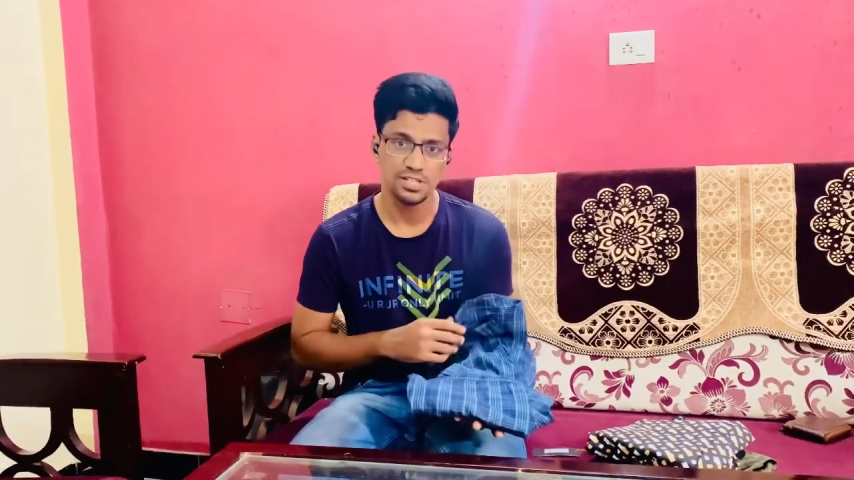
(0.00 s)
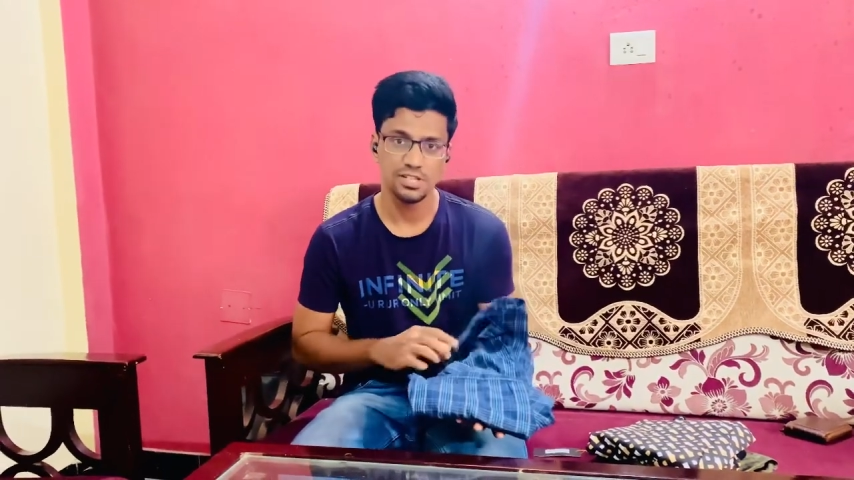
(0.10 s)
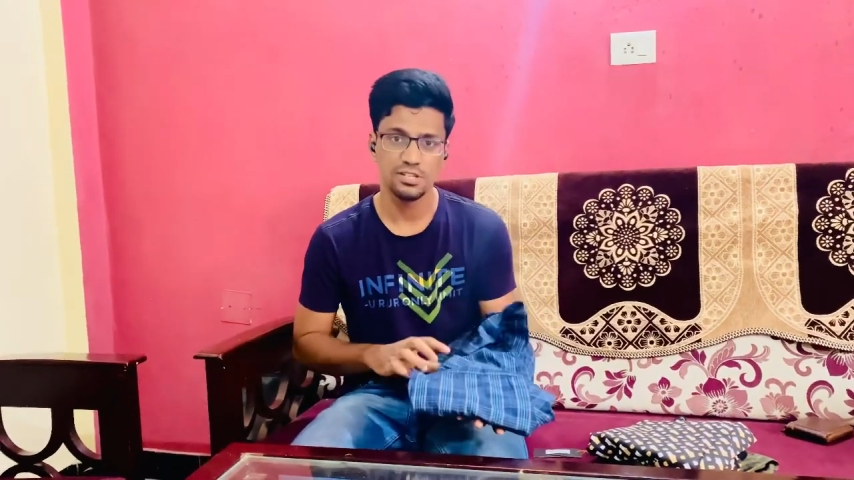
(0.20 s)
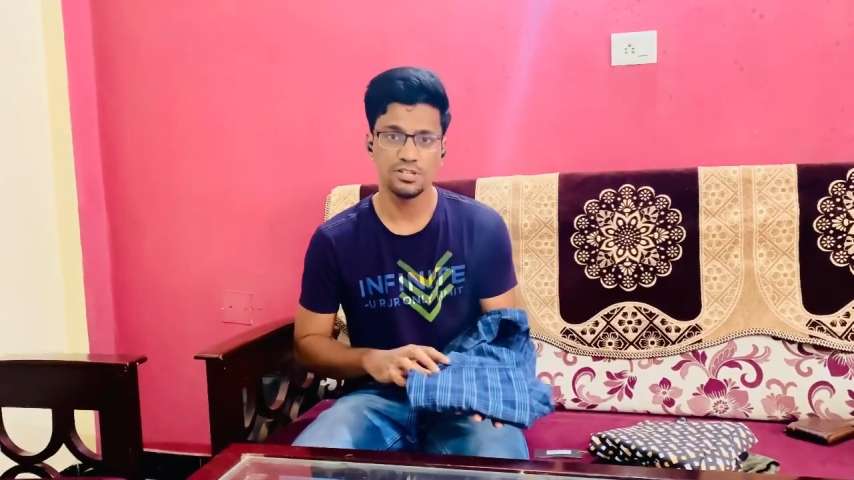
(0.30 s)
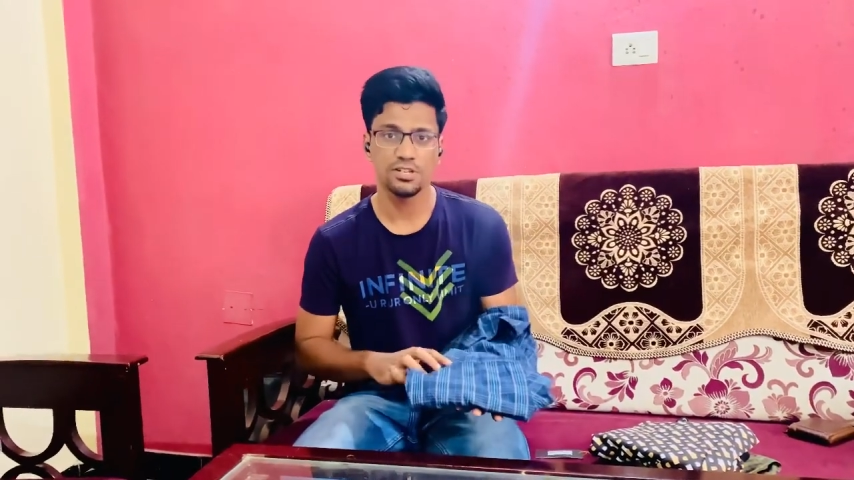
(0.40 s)

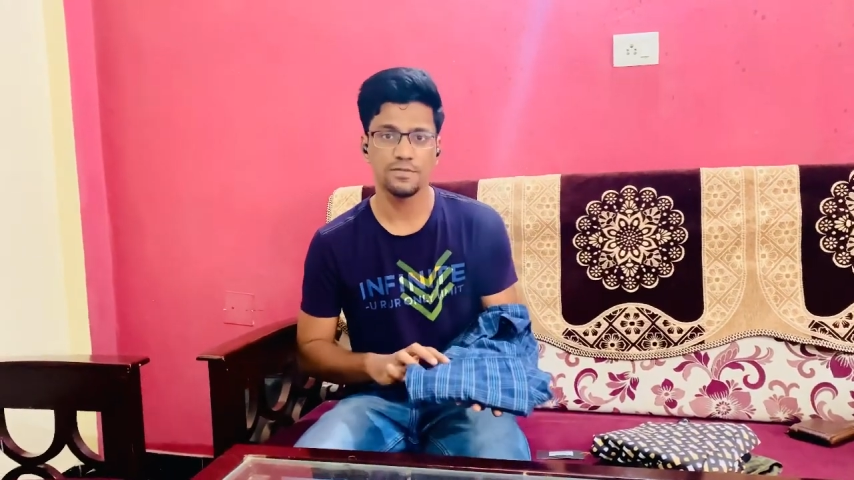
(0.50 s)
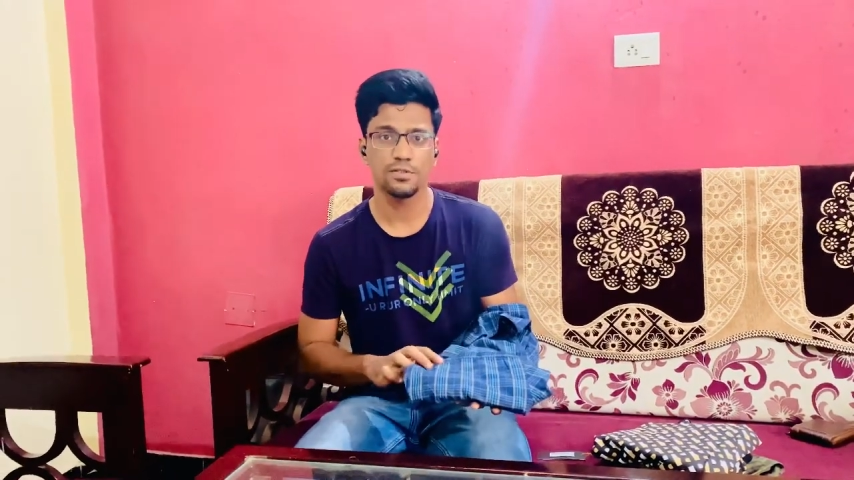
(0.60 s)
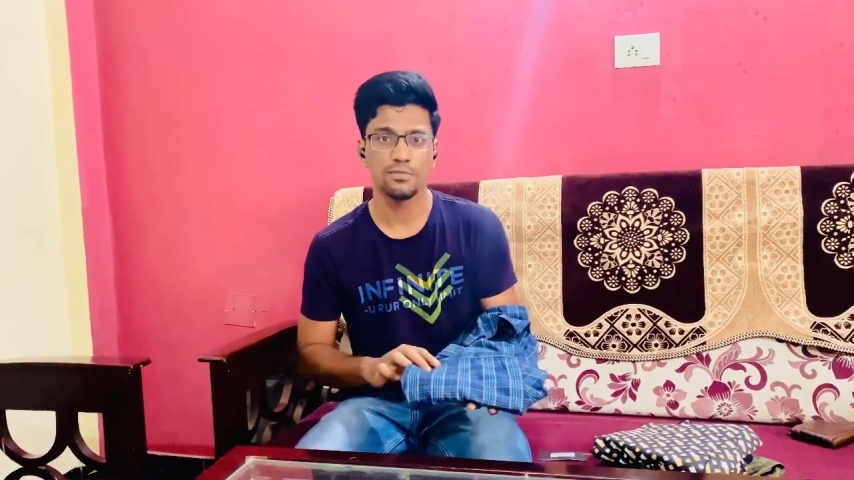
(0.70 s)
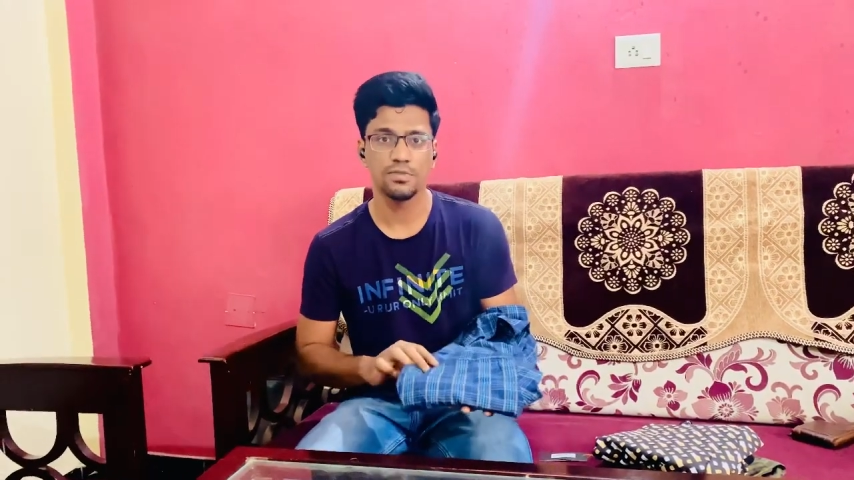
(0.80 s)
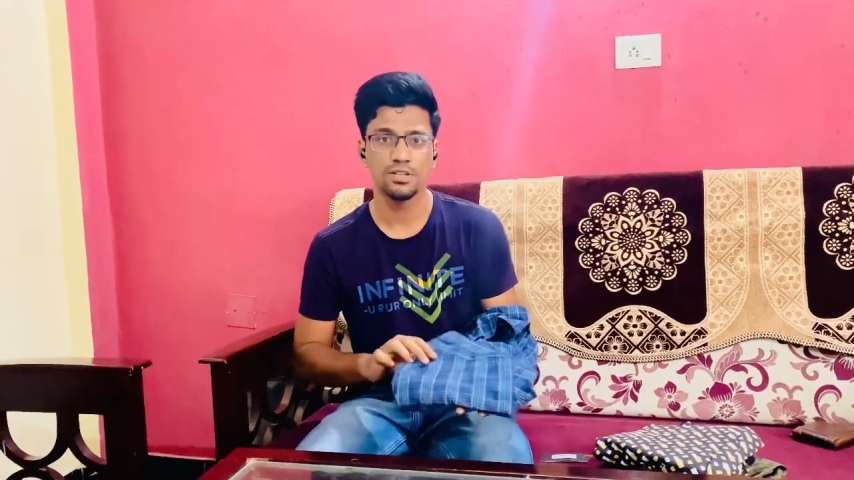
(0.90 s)
this shirt
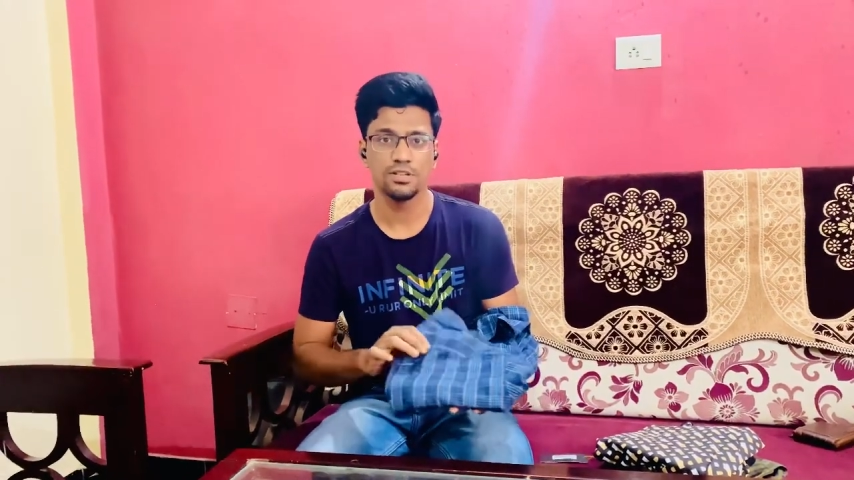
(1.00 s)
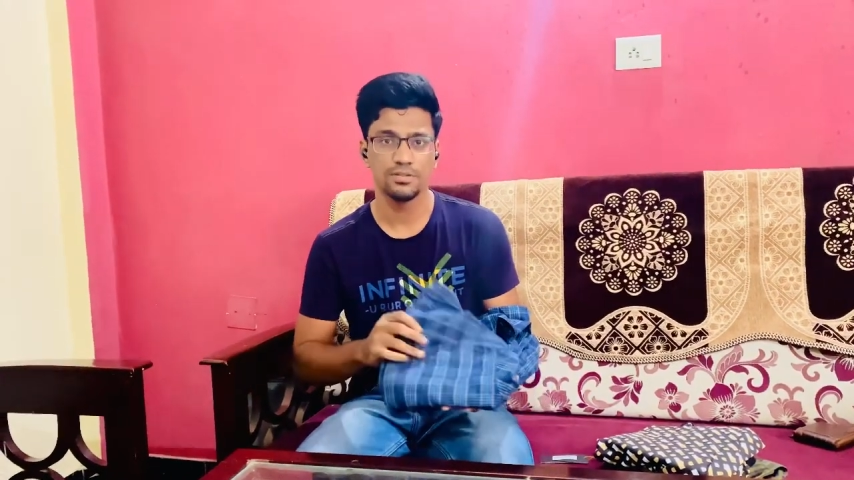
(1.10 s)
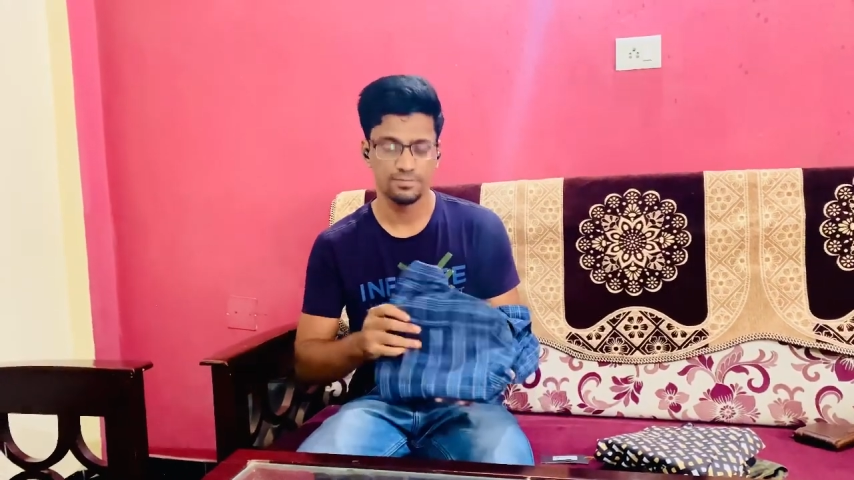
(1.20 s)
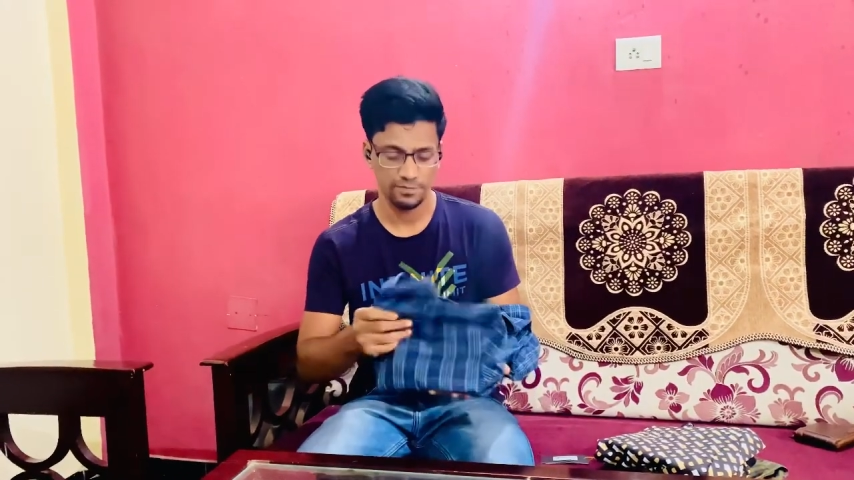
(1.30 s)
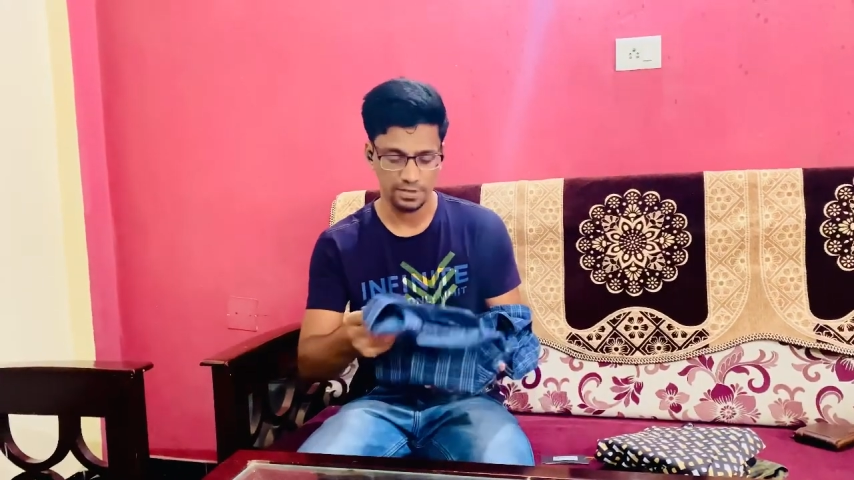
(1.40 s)
from the
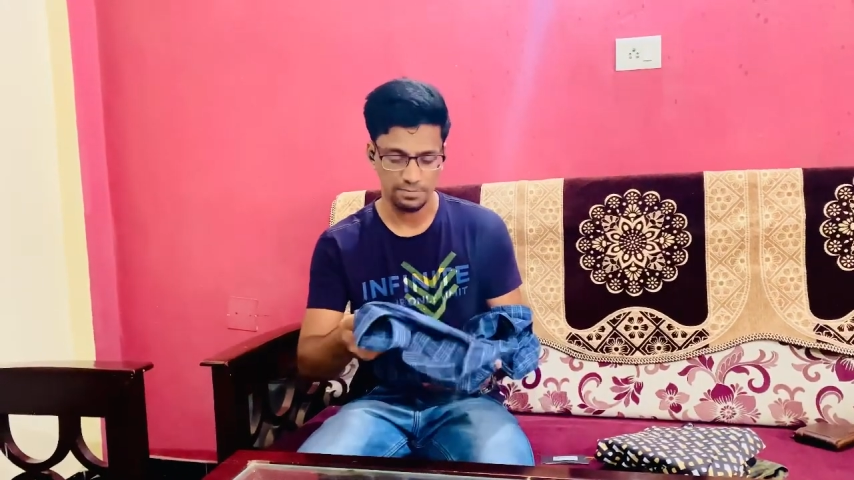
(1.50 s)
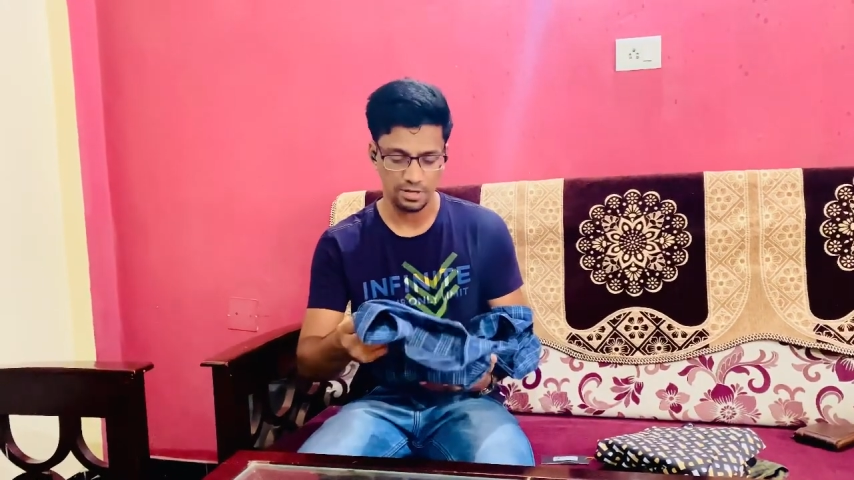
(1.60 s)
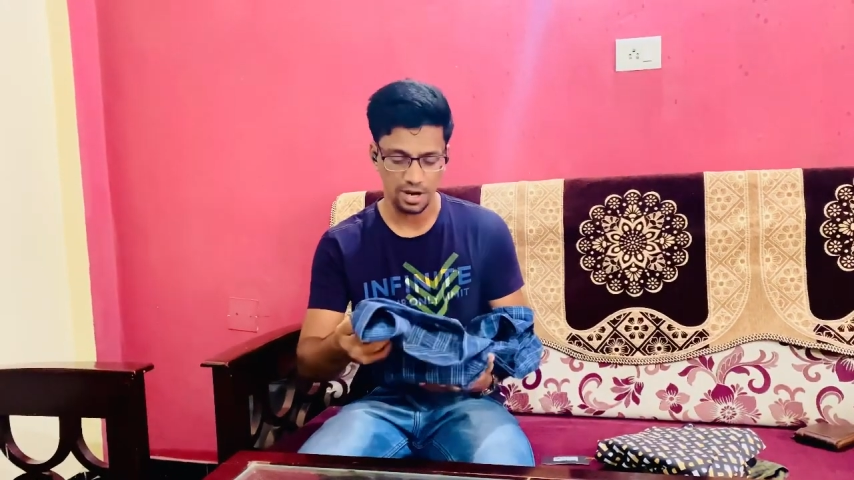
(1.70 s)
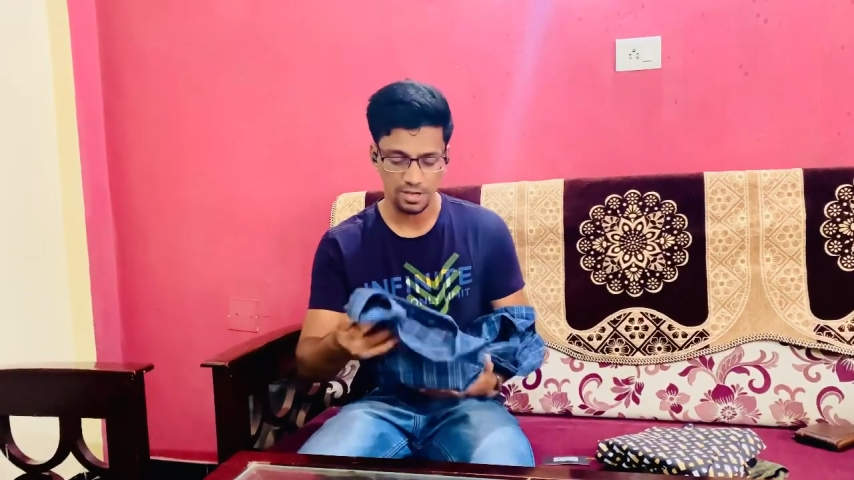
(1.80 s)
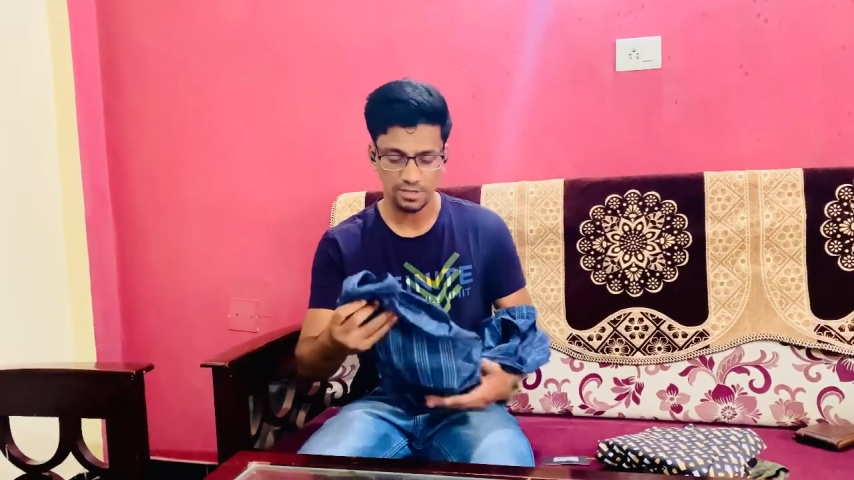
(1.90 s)

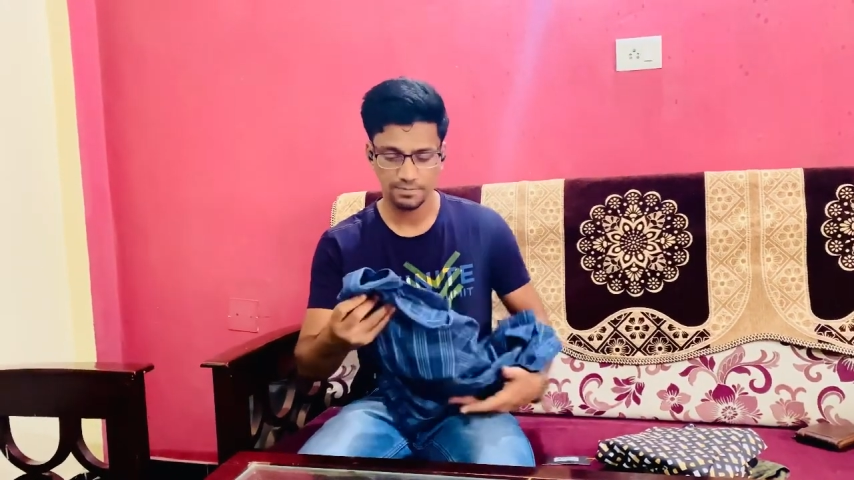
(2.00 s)
Flipkart